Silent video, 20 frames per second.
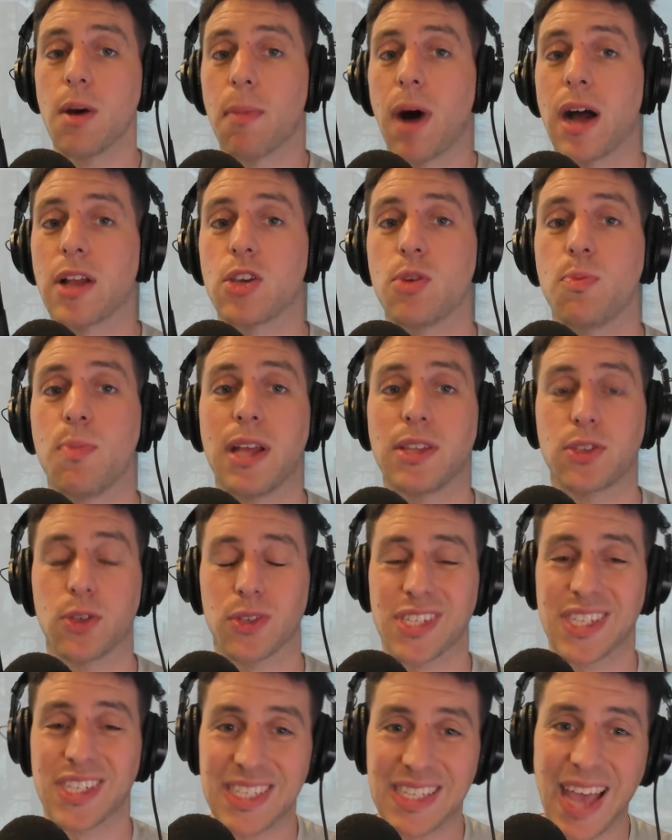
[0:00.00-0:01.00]

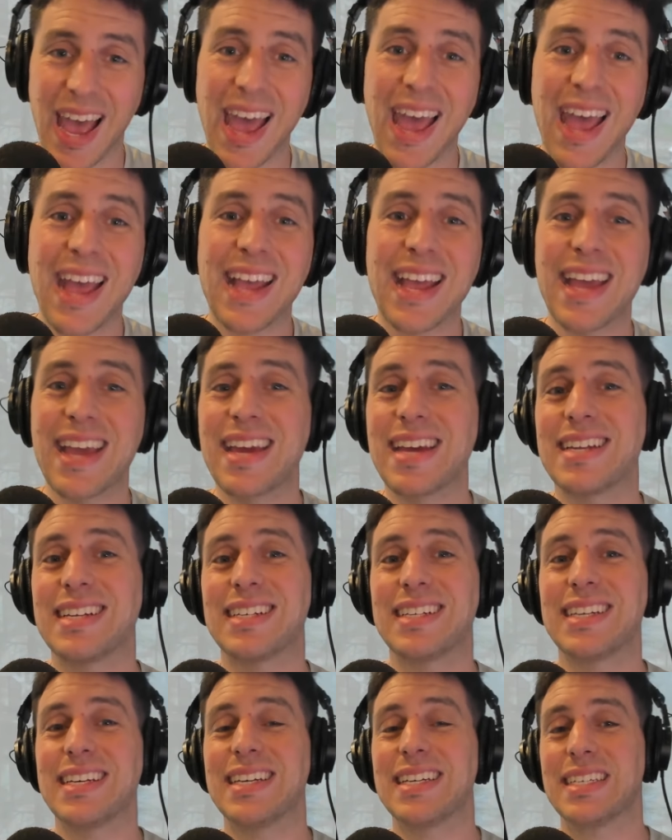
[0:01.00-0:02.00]
Monumental staying
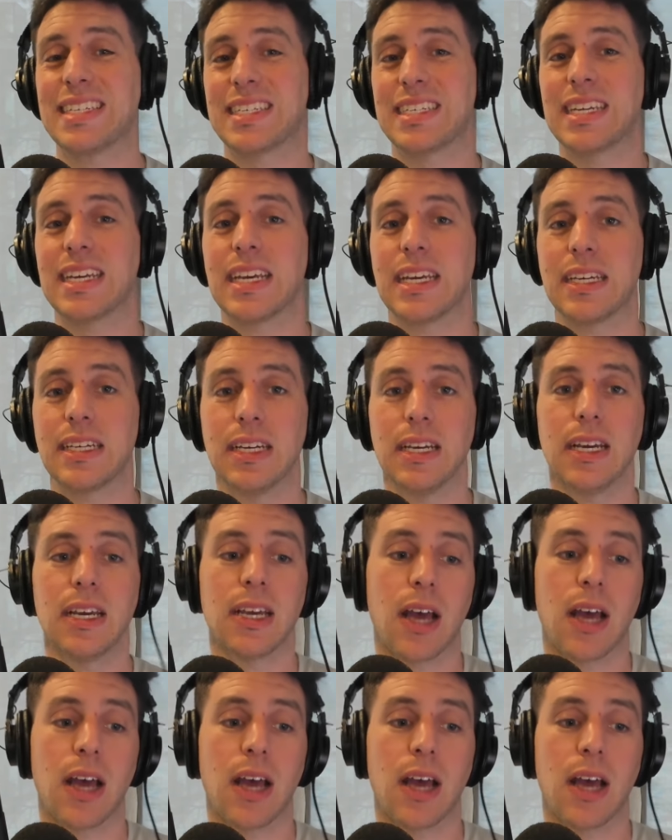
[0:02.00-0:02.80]
in D.C.